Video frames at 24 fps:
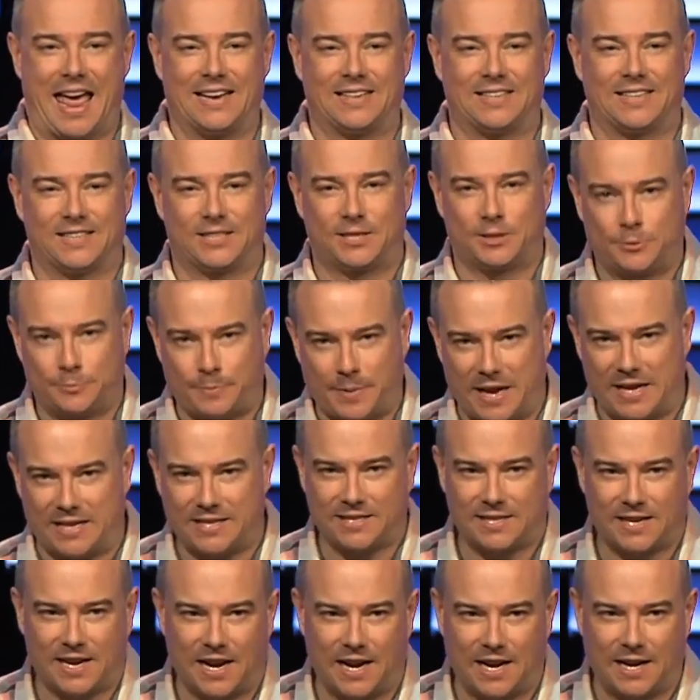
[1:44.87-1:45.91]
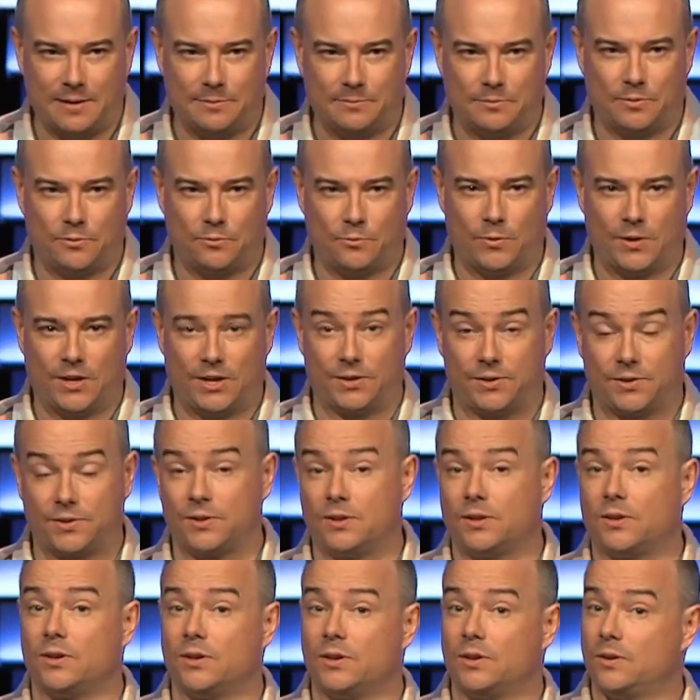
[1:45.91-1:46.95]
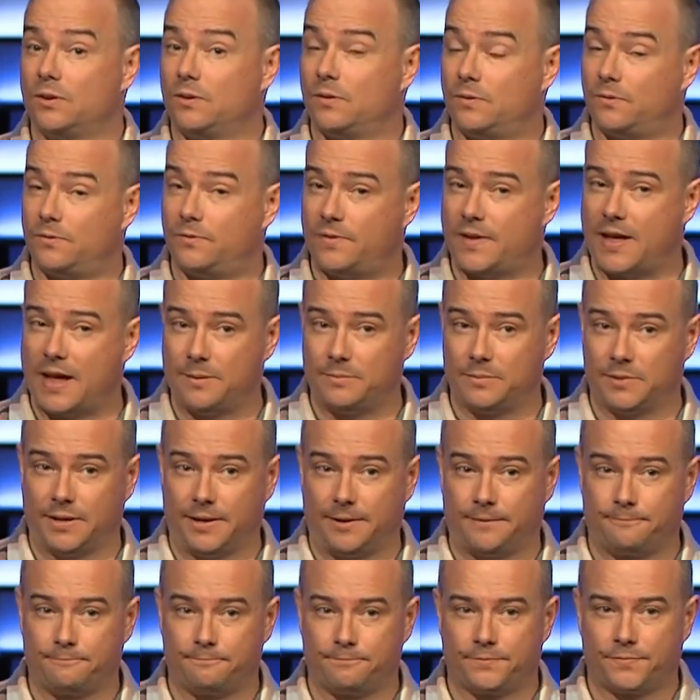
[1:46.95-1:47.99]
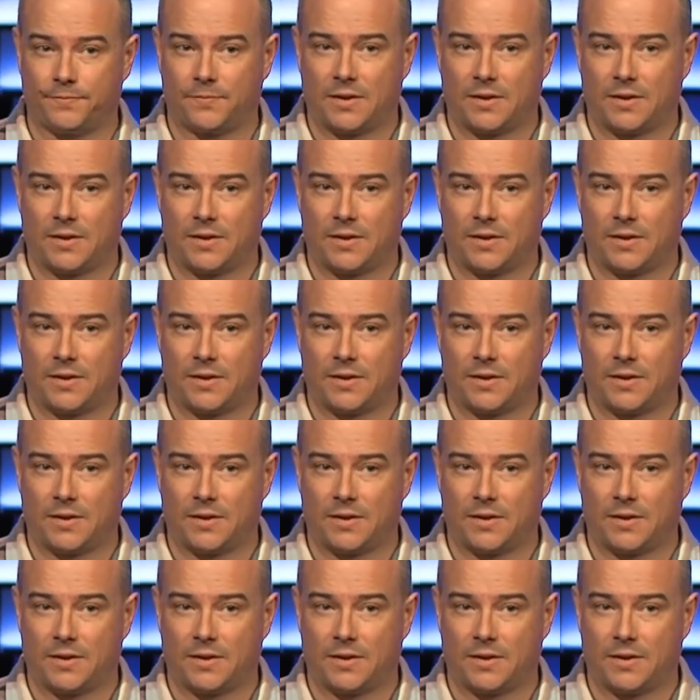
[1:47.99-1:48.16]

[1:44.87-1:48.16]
and to spend time with family.